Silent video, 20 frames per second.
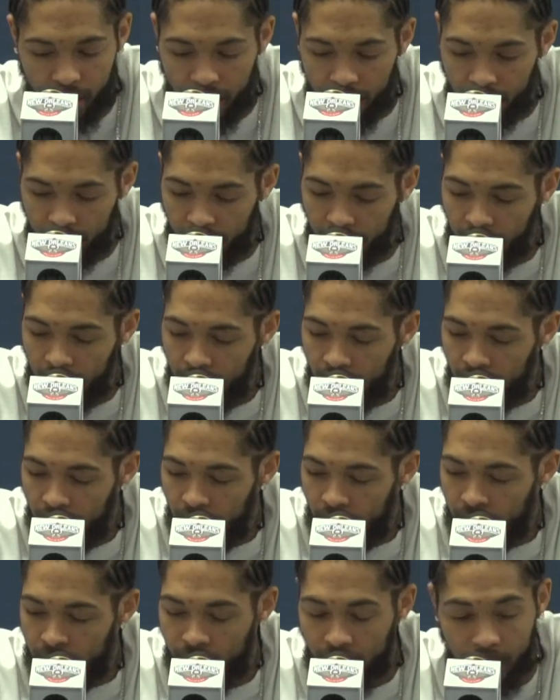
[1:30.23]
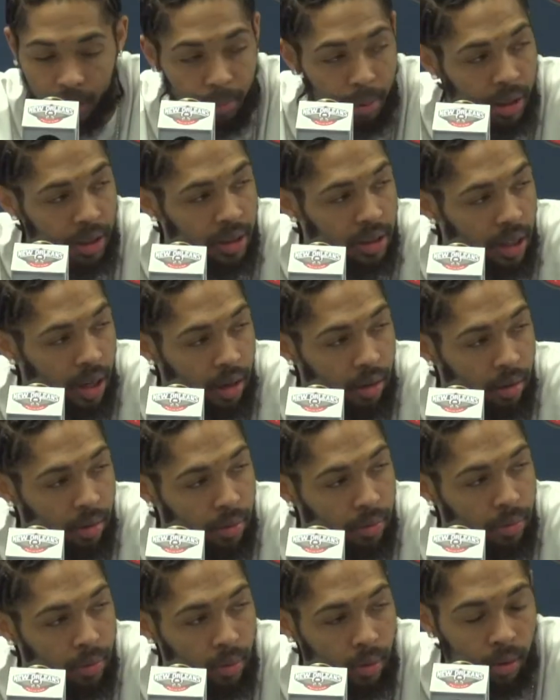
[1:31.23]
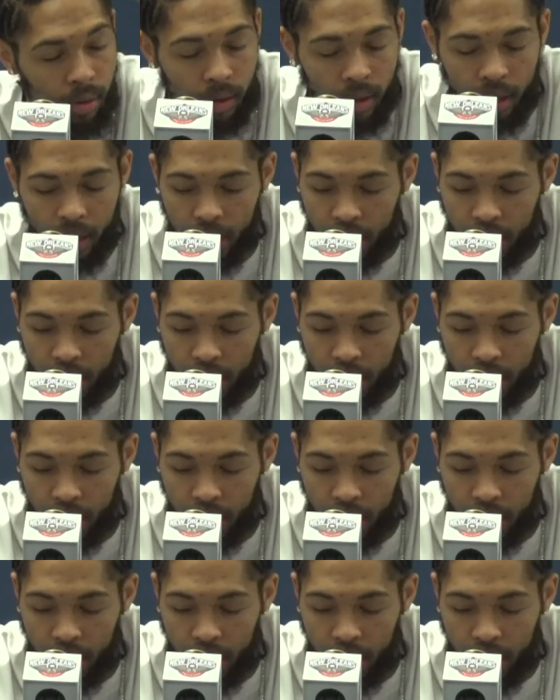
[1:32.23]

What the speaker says: I got to take the best shot on the floor,